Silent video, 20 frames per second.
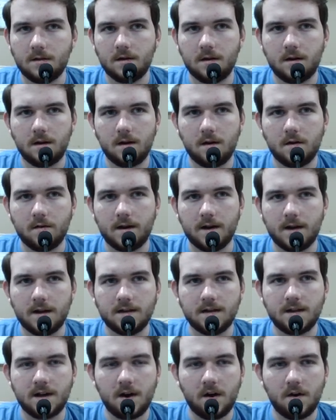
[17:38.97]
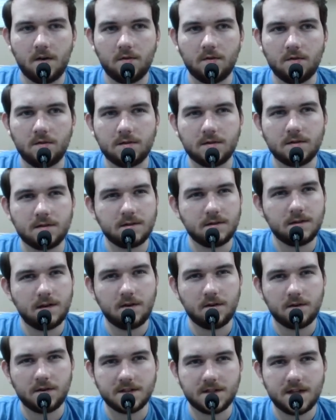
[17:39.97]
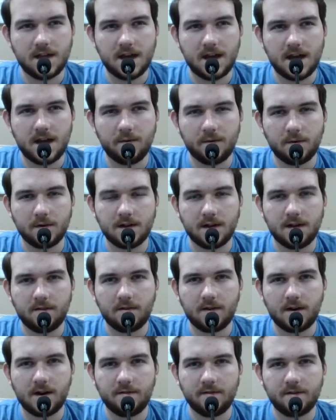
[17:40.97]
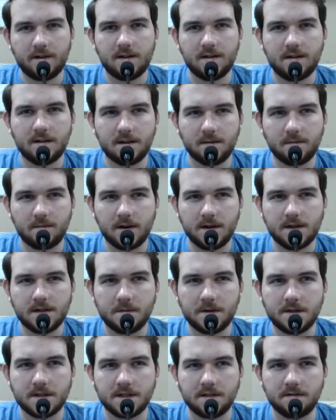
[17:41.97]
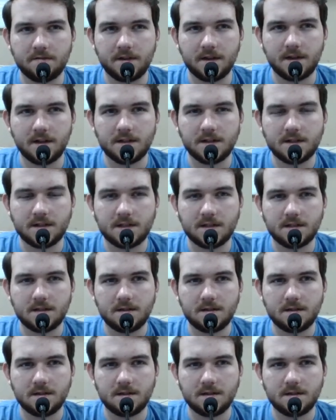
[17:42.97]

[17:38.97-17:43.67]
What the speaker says: Oh wait, no. No, because yeah, I would never have anything to brace myself against.